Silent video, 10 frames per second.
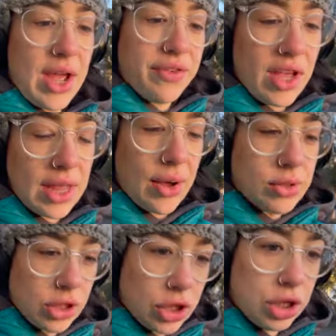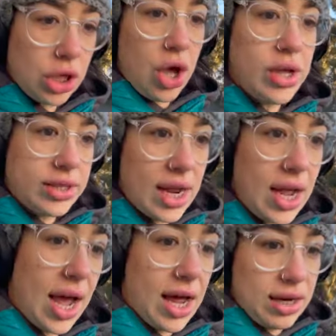I feel like that was on Thursday. I
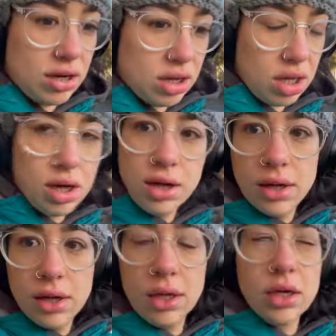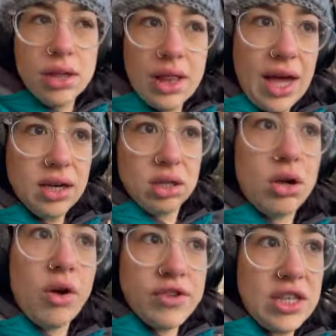had that
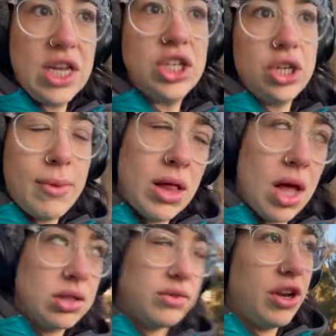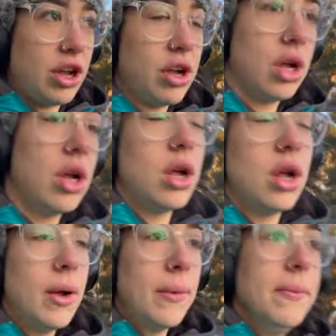conversation in my last video,
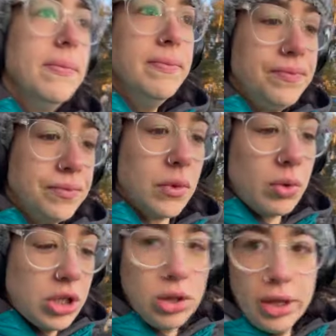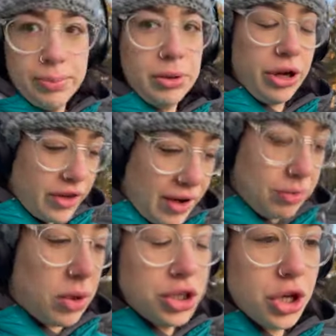which I'll link below if you
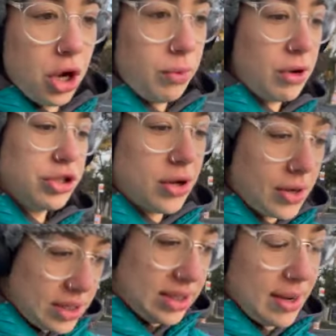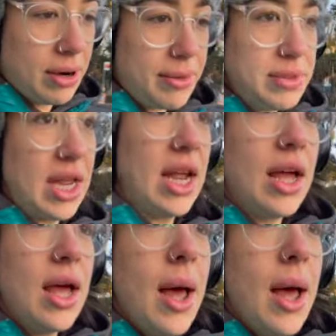haven't watched. Go watch so you understand what I'm saying.